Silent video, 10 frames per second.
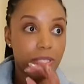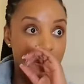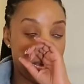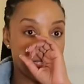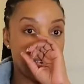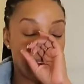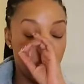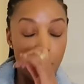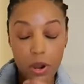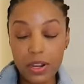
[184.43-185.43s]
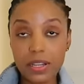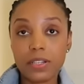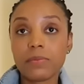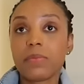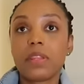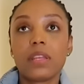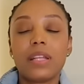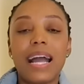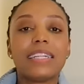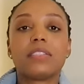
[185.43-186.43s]
was that's like work,
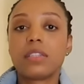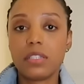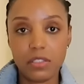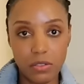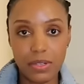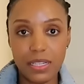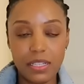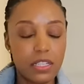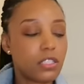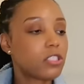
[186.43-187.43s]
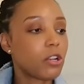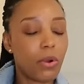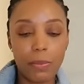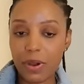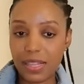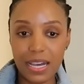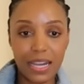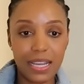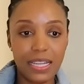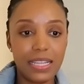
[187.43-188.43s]
I just couldn't do it. Couldn't show up
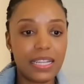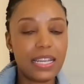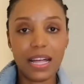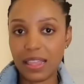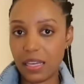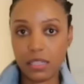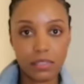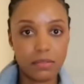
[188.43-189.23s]
online, nothing.